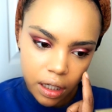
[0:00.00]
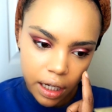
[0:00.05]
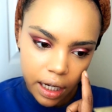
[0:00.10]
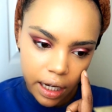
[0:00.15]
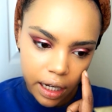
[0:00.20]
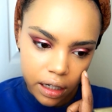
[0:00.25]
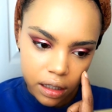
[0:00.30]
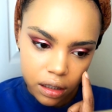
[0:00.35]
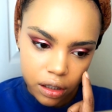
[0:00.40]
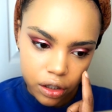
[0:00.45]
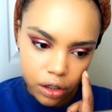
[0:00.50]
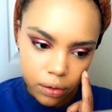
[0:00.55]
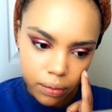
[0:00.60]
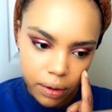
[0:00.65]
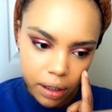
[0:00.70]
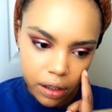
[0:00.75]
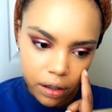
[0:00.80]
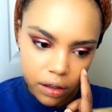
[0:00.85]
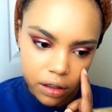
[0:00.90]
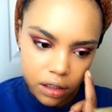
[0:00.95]
gonna add a little
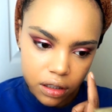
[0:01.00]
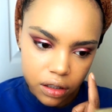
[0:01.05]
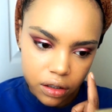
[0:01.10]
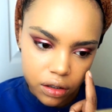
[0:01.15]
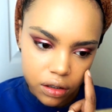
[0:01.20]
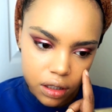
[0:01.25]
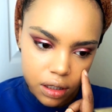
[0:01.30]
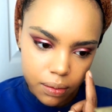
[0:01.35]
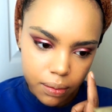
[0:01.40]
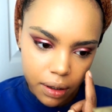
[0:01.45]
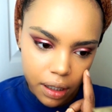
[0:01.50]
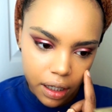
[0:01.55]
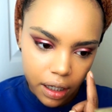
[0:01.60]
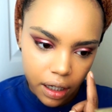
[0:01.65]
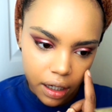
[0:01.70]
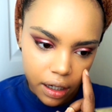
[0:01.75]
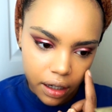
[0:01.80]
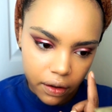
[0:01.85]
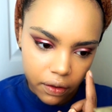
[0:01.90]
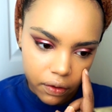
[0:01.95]
bit on this little spot
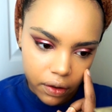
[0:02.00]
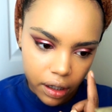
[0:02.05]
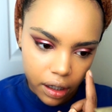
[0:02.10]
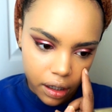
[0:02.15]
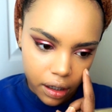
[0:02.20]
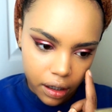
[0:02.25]
I have right